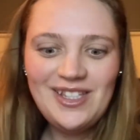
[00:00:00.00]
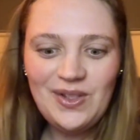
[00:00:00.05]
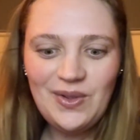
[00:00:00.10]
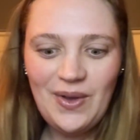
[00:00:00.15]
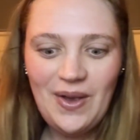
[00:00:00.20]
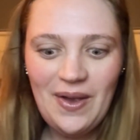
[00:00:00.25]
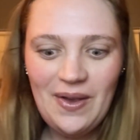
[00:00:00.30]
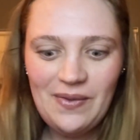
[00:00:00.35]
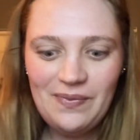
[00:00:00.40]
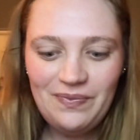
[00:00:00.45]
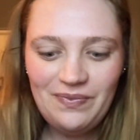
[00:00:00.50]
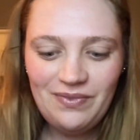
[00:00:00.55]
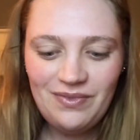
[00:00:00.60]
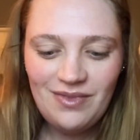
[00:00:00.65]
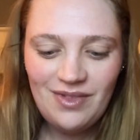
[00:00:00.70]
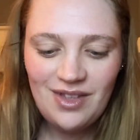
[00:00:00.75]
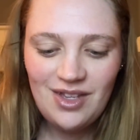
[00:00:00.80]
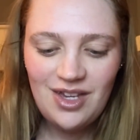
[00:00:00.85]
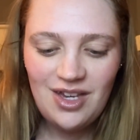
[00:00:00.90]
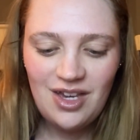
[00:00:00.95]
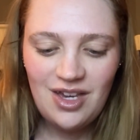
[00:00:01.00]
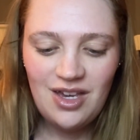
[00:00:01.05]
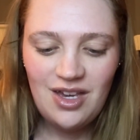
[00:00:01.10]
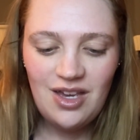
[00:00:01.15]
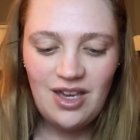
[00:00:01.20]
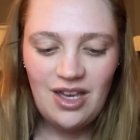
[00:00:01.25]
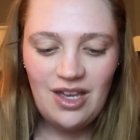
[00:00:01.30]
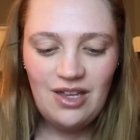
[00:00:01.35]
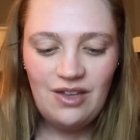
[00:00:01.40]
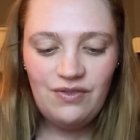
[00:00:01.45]
Okay,
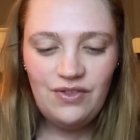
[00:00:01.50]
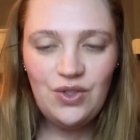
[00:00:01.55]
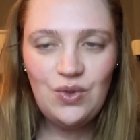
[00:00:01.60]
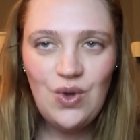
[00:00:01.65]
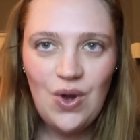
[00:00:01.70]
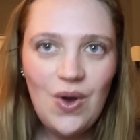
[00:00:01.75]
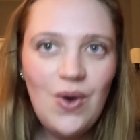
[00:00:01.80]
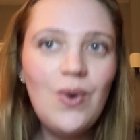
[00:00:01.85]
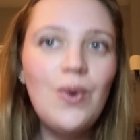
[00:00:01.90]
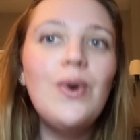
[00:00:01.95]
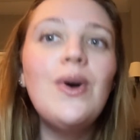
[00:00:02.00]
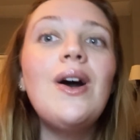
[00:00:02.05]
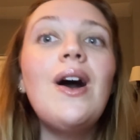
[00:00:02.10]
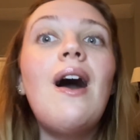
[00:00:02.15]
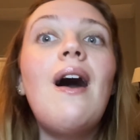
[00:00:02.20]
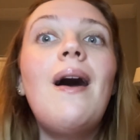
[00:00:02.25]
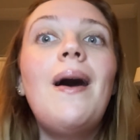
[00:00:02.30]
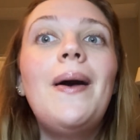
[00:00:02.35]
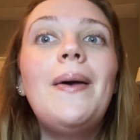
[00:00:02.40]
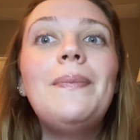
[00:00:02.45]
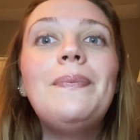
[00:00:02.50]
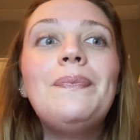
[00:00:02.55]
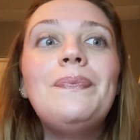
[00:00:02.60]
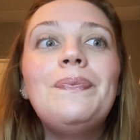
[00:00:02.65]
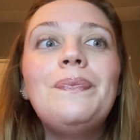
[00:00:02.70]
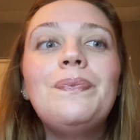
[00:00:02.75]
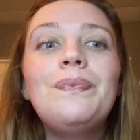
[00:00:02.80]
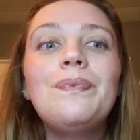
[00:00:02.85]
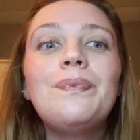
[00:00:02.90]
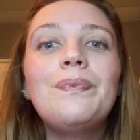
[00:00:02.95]
if you know,
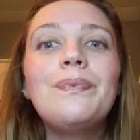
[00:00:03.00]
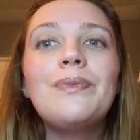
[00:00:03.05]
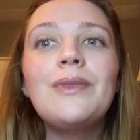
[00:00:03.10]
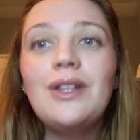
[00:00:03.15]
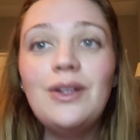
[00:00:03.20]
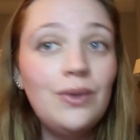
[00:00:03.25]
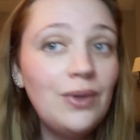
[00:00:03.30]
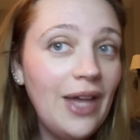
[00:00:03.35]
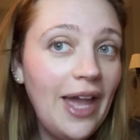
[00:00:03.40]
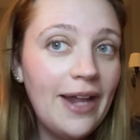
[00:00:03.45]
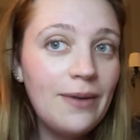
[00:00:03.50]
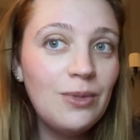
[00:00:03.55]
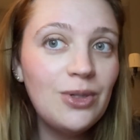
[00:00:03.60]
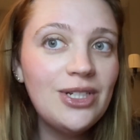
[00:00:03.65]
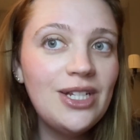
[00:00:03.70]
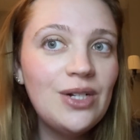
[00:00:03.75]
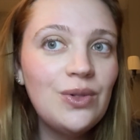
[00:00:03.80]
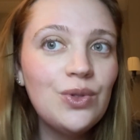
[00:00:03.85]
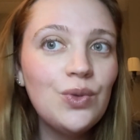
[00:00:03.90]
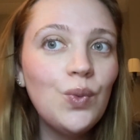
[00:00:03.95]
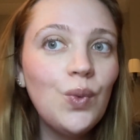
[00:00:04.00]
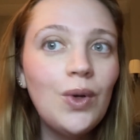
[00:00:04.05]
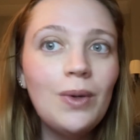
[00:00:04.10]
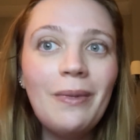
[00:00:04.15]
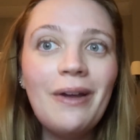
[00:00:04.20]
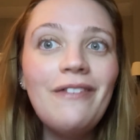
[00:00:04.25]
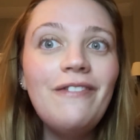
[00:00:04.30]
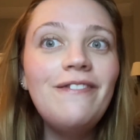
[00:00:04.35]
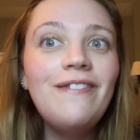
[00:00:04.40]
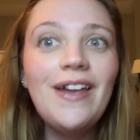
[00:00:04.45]
Hannah Montana was one of
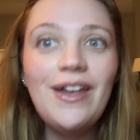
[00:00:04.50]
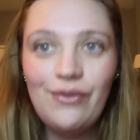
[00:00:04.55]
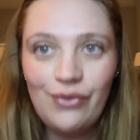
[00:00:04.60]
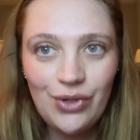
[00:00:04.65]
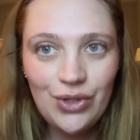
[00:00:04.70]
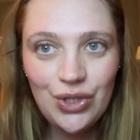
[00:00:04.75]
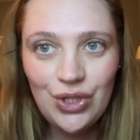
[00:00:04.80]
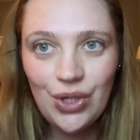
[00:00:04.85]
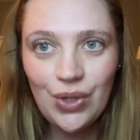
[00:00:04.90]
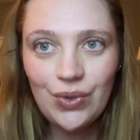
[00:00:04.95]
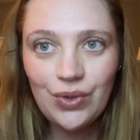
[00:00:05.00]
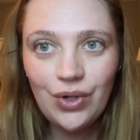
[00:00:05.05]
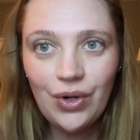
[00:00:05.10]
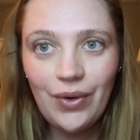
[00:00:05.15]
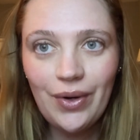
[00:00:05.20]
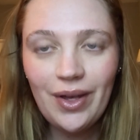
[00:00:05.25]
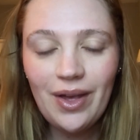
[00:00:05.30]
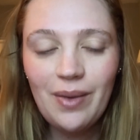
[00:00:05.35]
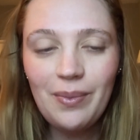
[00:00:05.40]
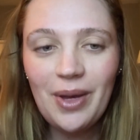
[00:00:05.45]
my favorite shows growing up.